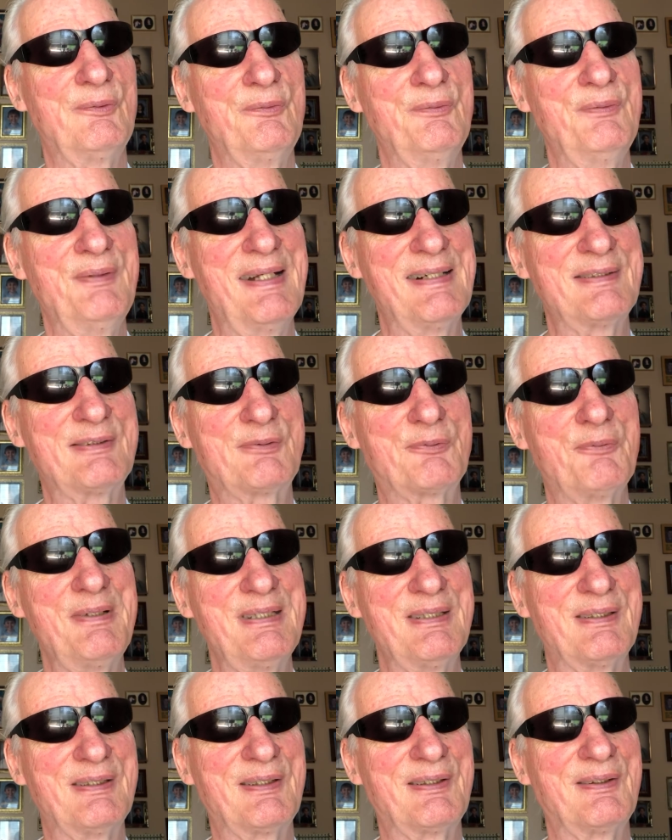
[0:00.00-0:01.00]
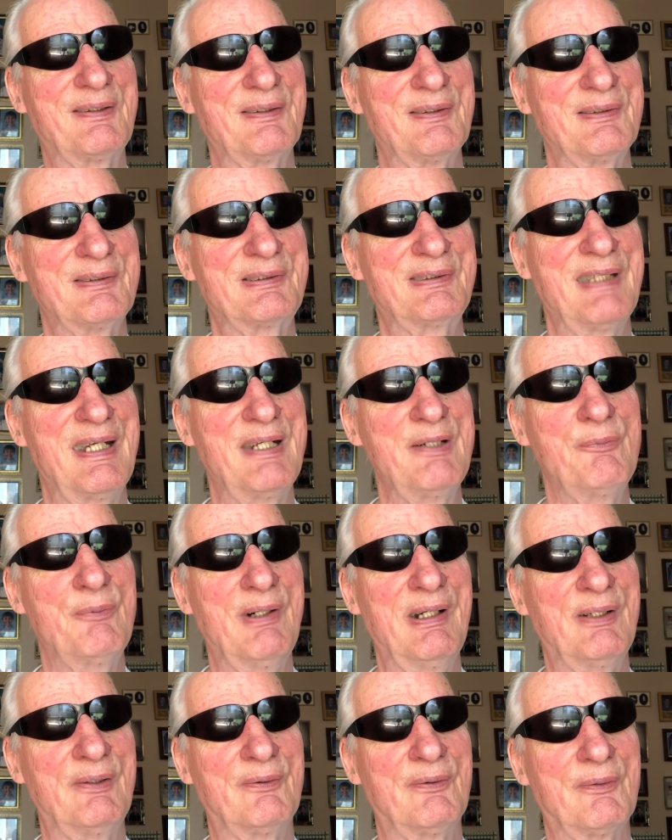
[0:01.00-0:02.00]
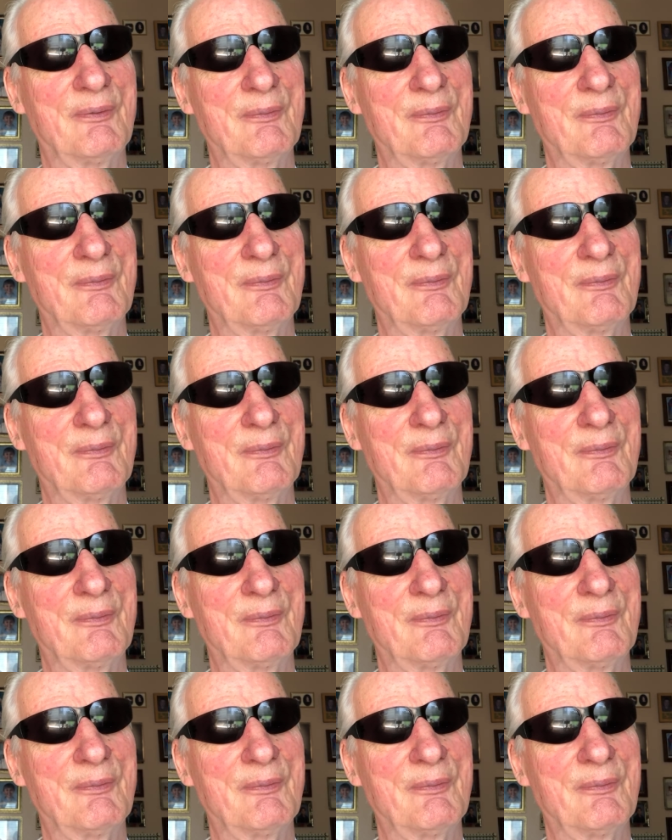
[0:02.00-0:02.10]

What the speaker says: next week, stay well.